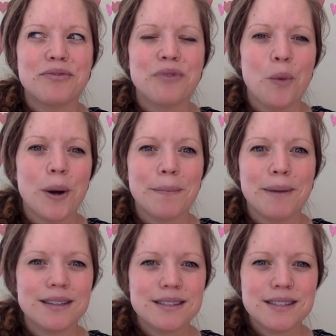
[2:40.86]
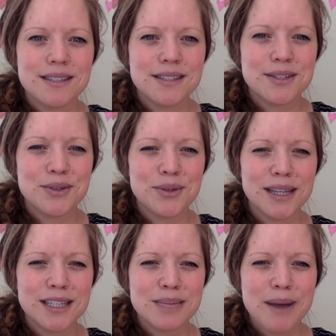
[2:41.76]
four months
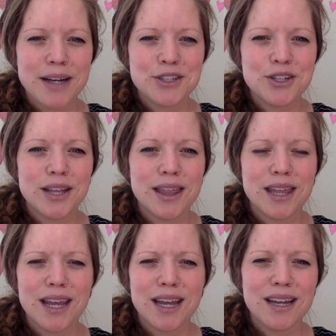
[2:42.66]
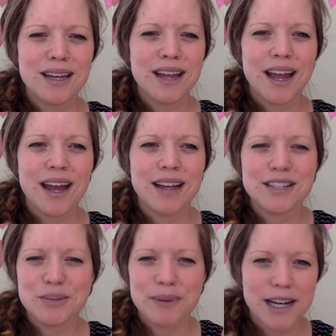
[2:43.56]
doing the spatula thing
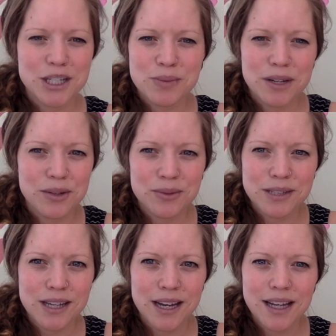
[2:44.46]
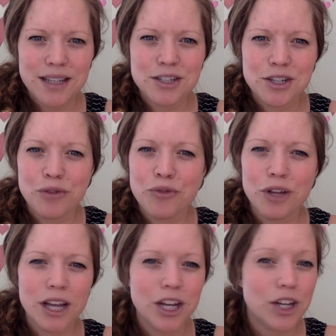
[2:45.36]
until my husband was like, "Do you
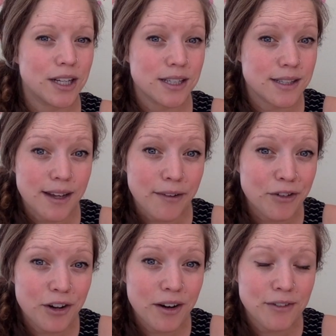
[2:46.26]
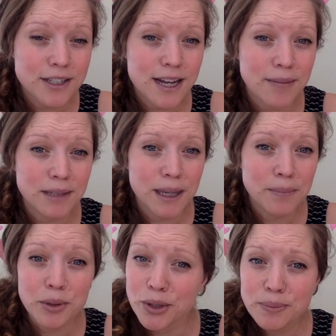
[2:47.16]
feel like you need to suffer every time
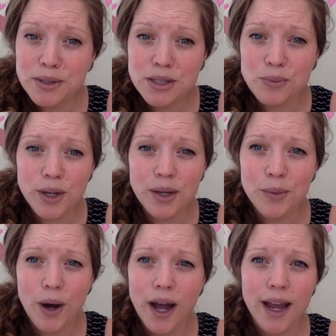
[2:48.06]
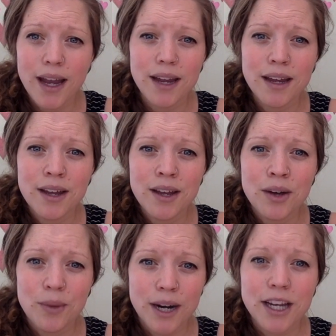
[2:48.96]
Liam poops? Like, why,
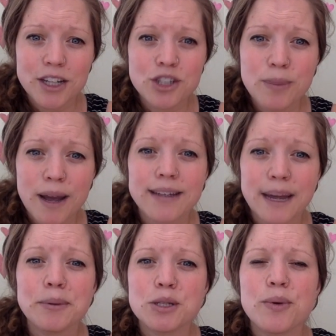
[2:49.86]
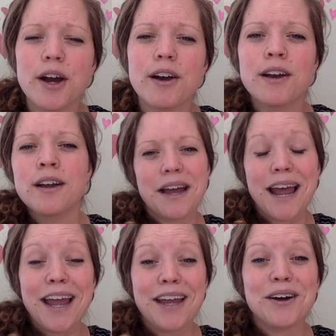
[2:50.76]
why don't you just buy a diaper sprayer?"
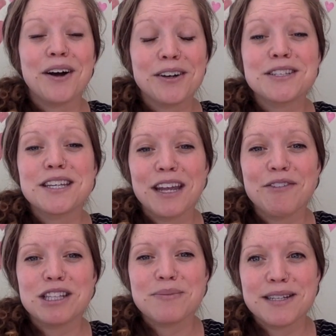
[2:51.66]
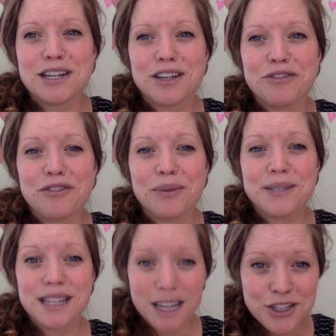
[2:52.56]
And I honestly convinced myself it
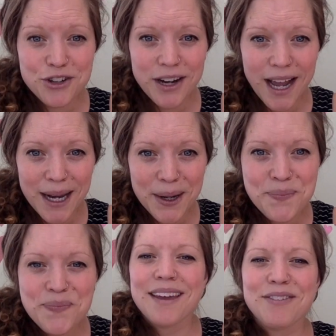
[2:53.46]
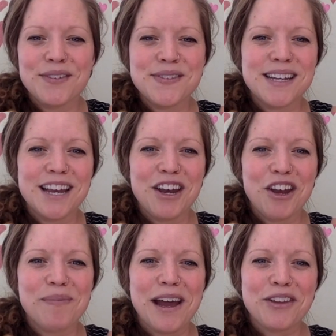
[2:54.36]
was a luxury item. If you've seen any
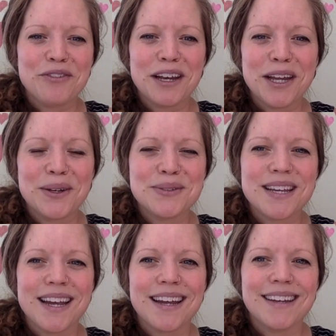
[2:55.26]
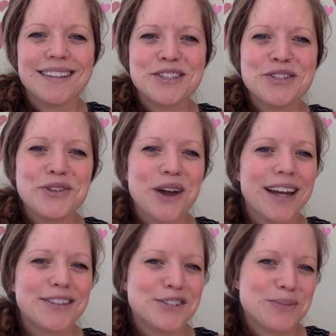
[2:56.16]
of my other videos, I try
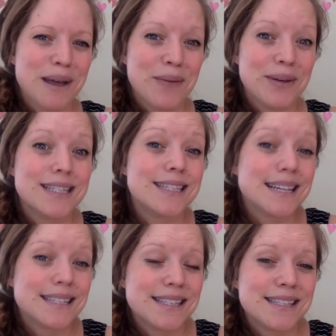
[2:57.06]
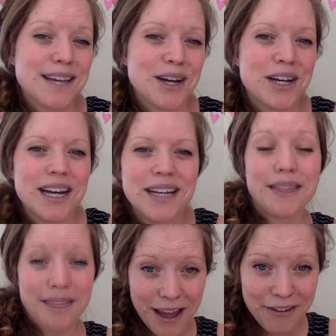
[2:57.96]
to just buy what is necessary.
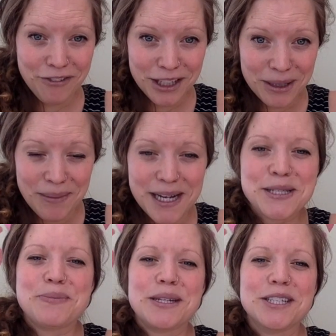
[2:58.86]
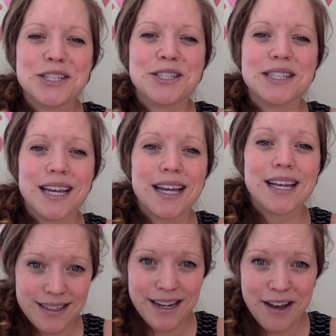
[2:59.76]
Thankfully, my husband just said,
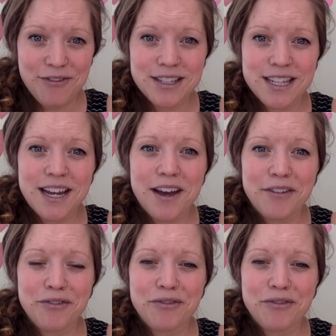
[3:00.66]
"Enough is enough.